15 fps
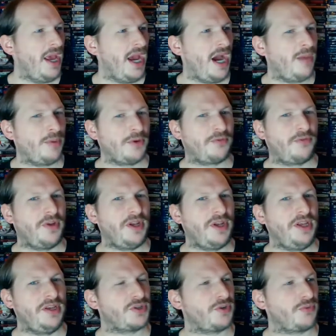Albert
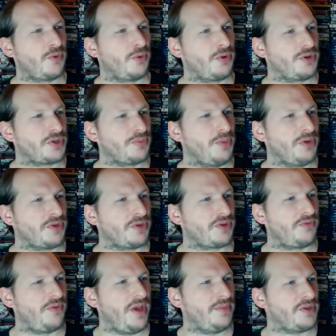Finney is, of course, most
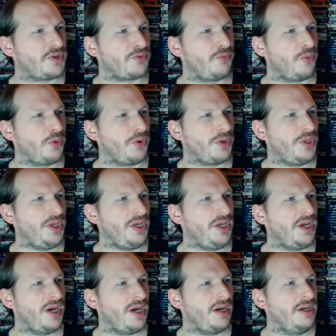famous for
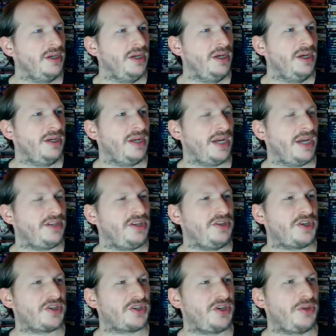the
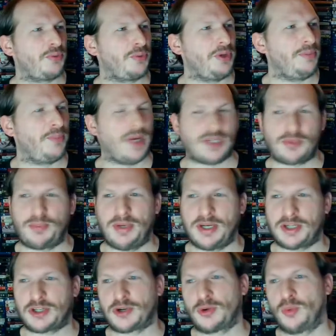1963 Best
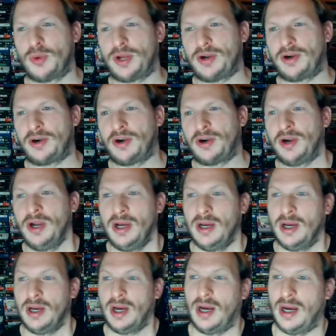Picture winner
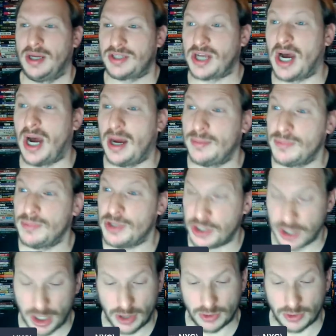Tom
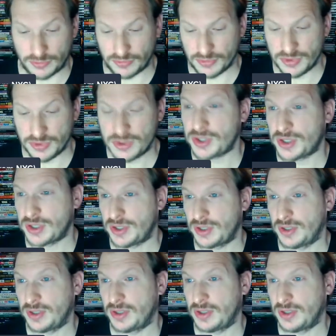Jones.